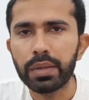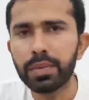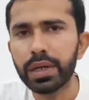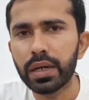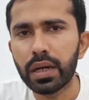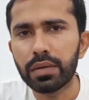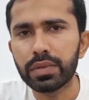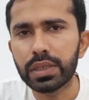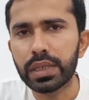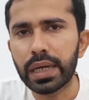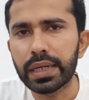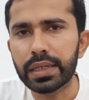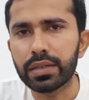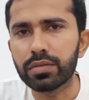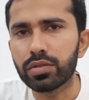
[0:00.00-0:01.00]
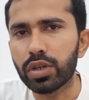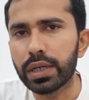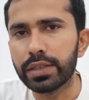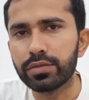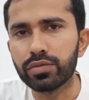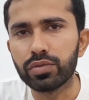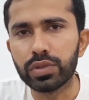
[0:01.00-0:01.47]
of the 19th
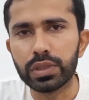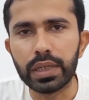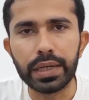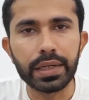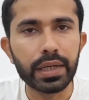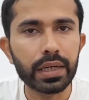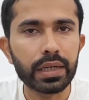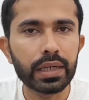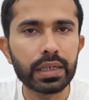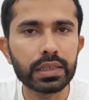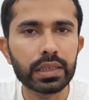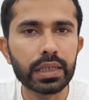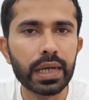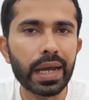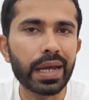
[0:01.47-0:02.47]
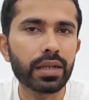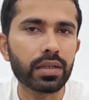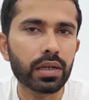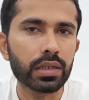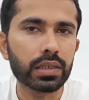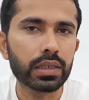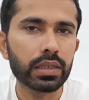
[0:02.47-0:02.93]
century, the young nation had
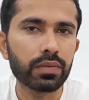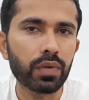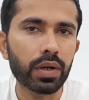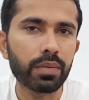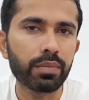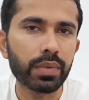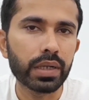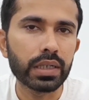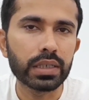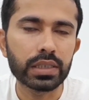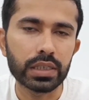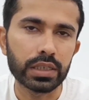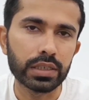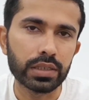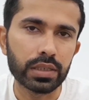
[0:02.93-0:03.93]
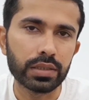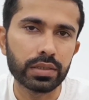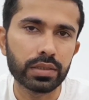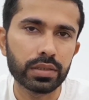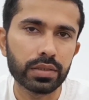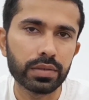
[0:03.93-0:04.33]
31 million citizens.